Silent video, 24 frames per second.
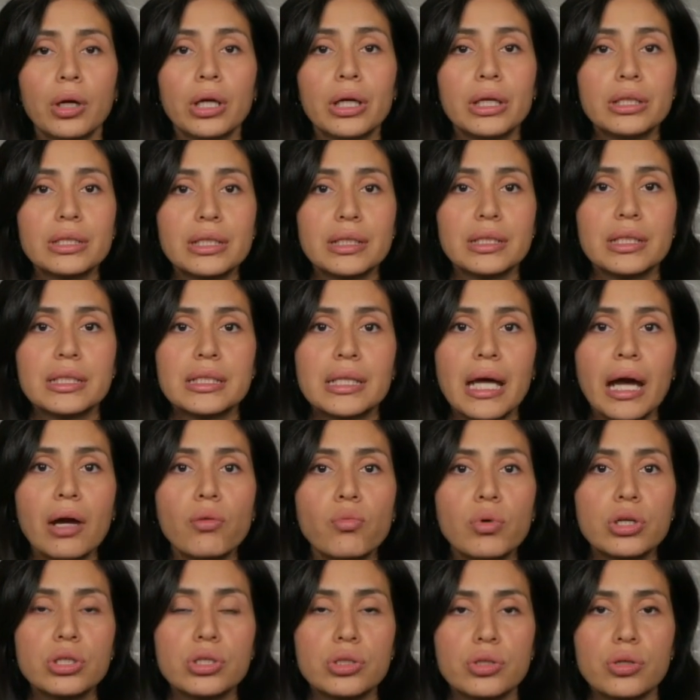To decide
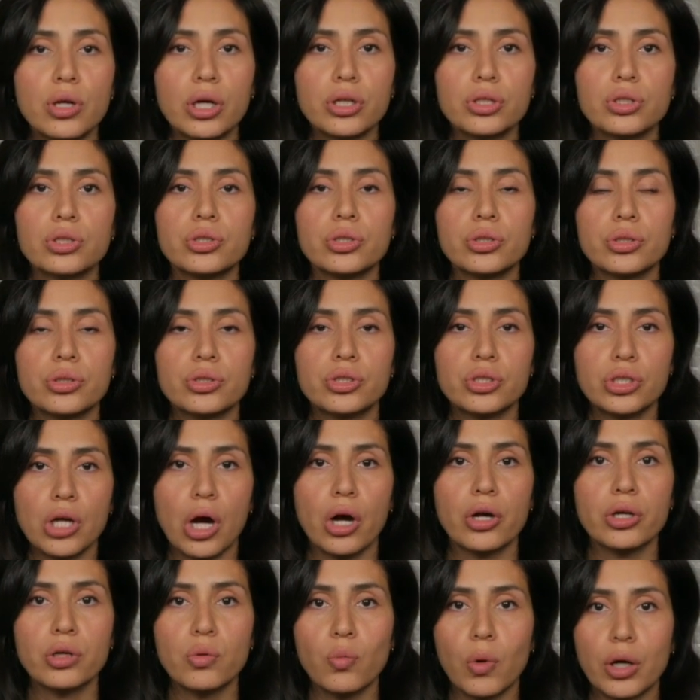what structured
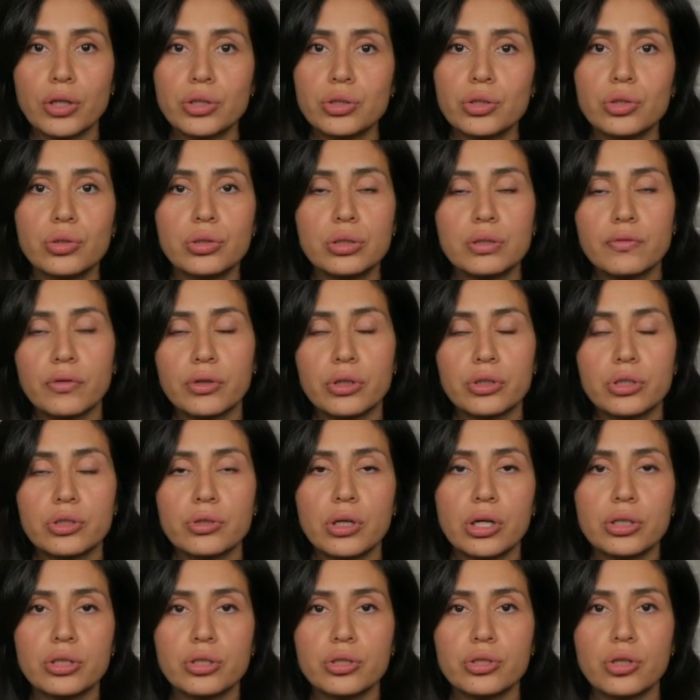gel you want to use for your
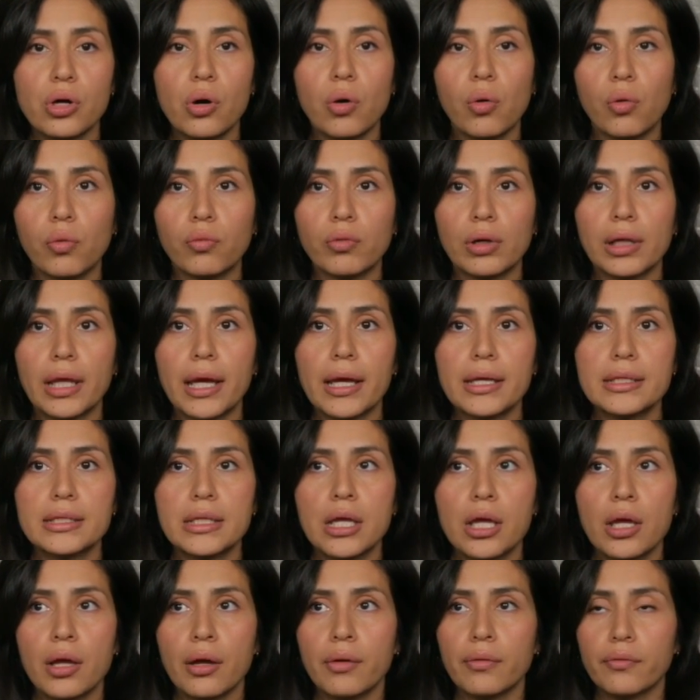structured gel overlays,
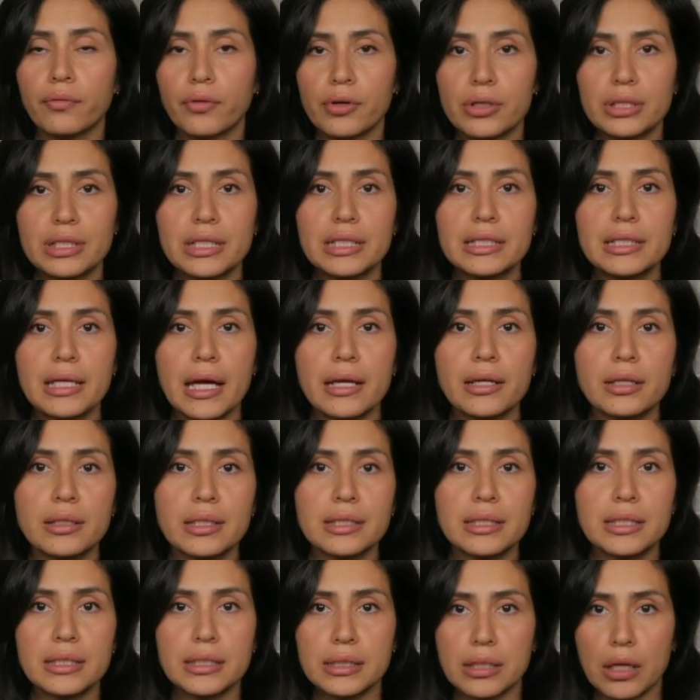first decide on the
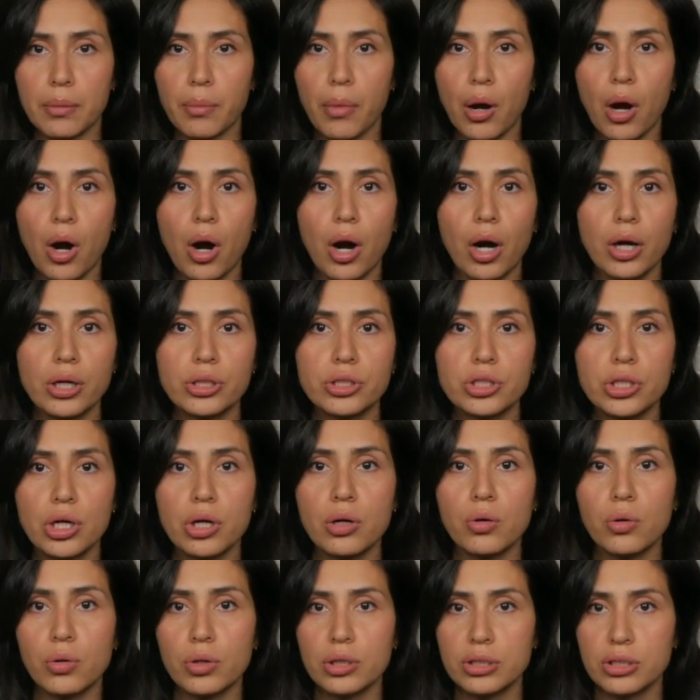system, hard
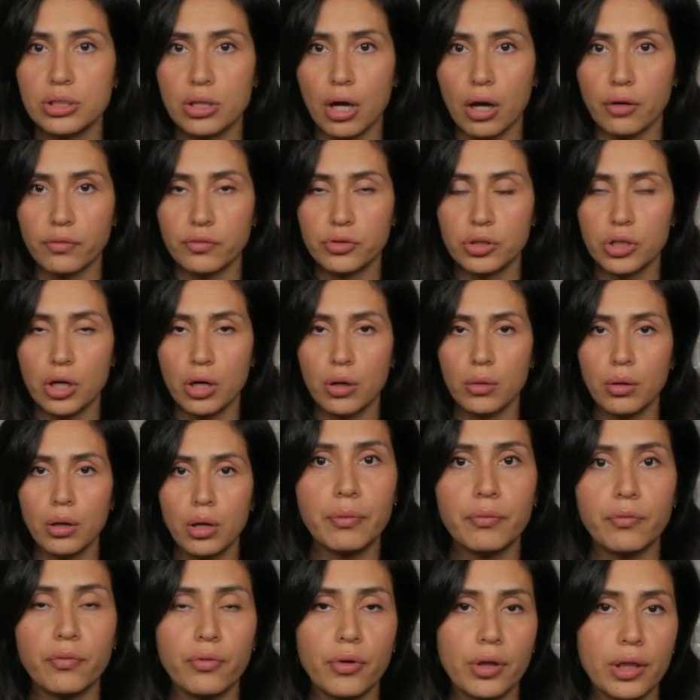gel or soft gel.
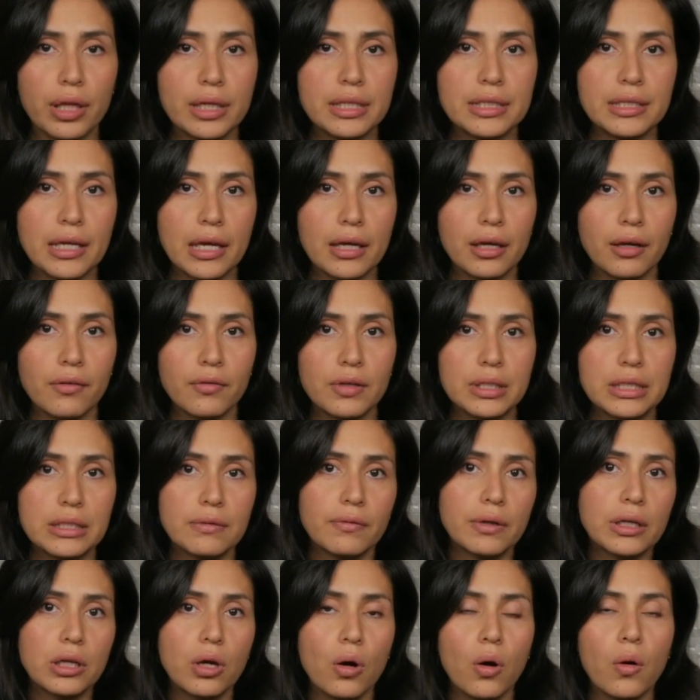For the sake of this
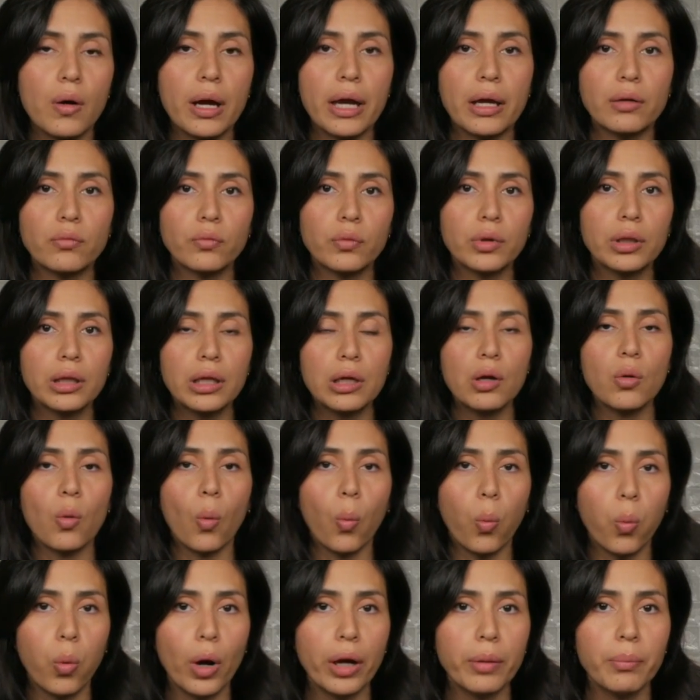video and really
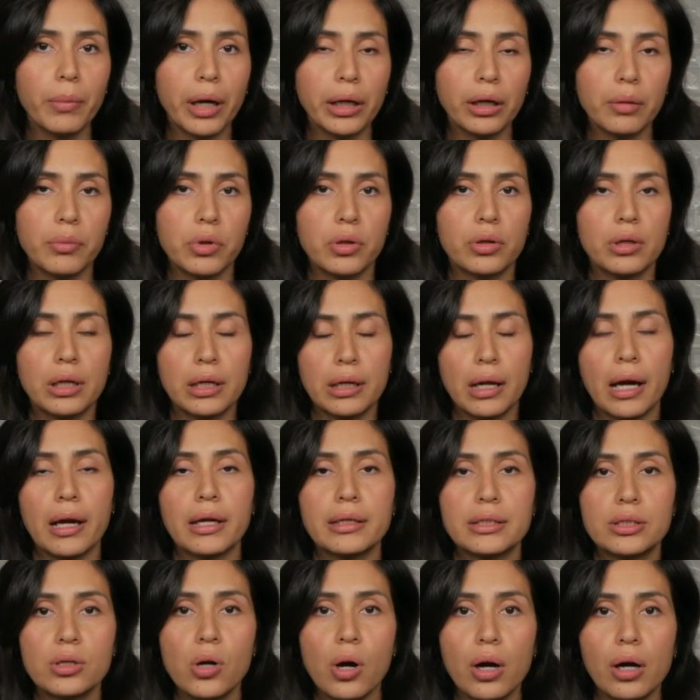what my community and
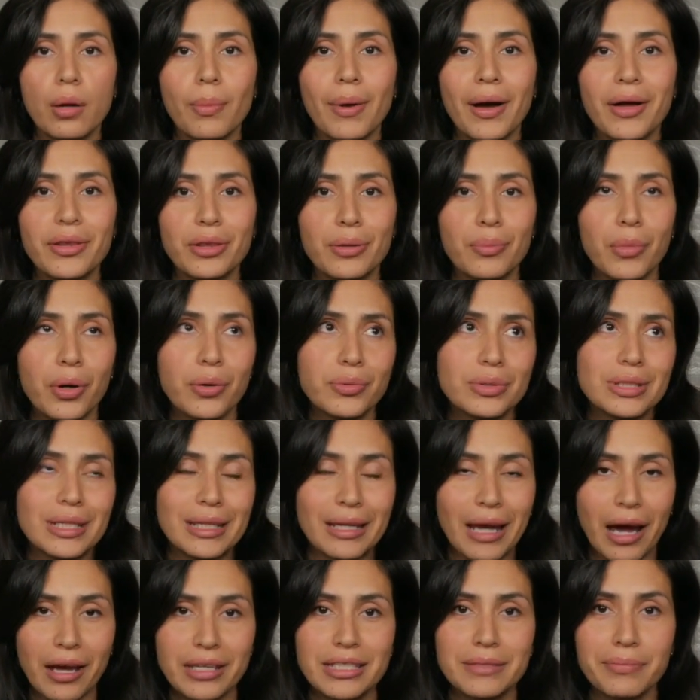I talk about the most
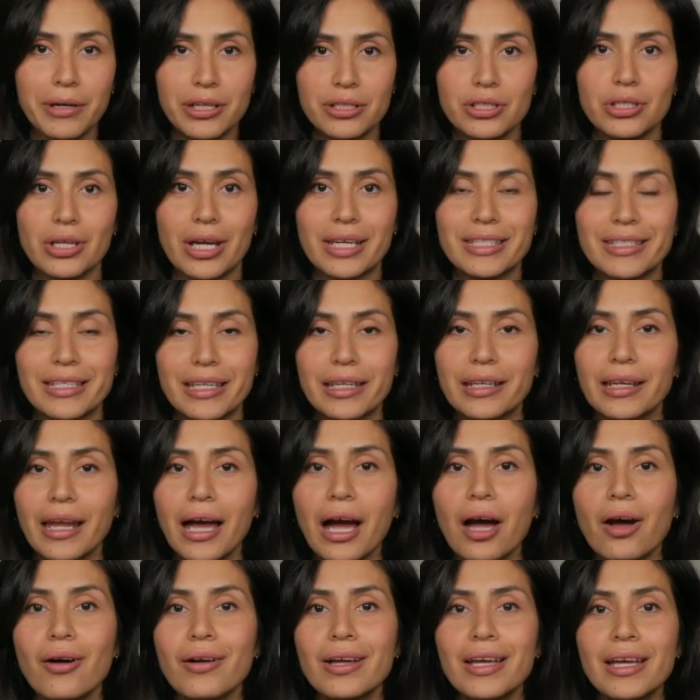and I specialize in
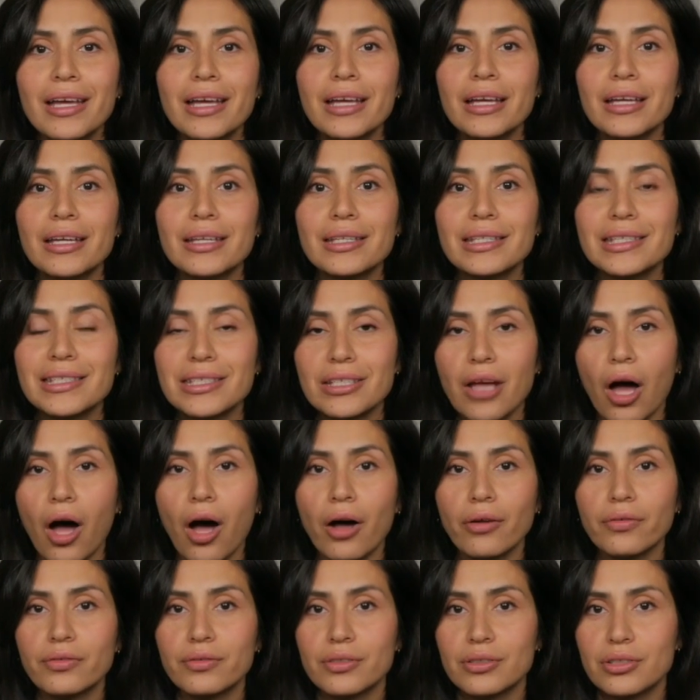now is
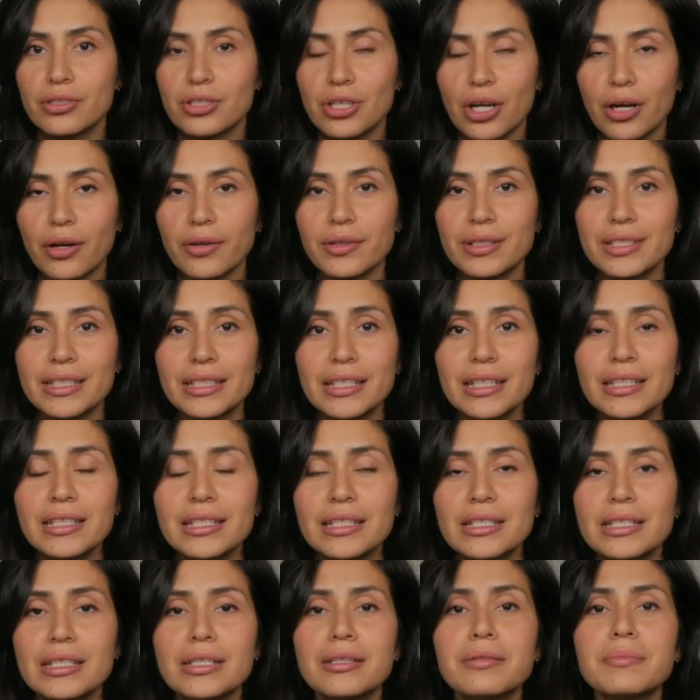soft gel
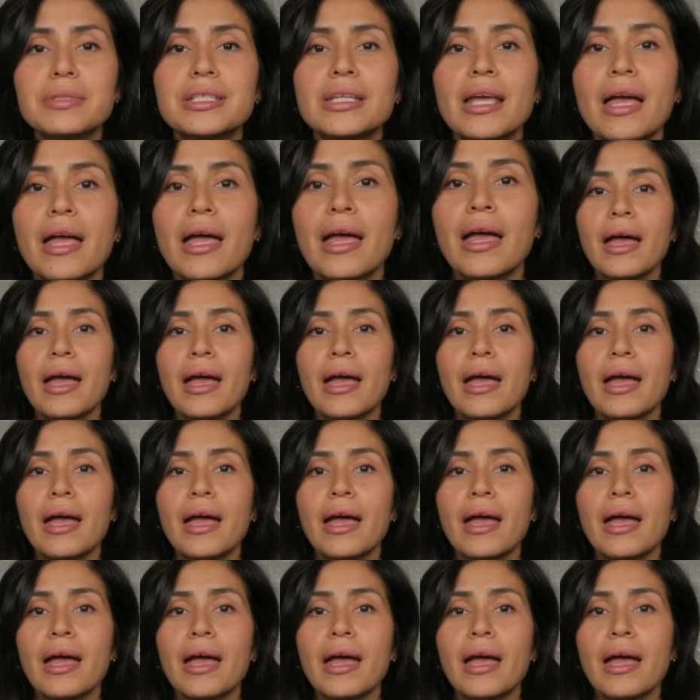systems.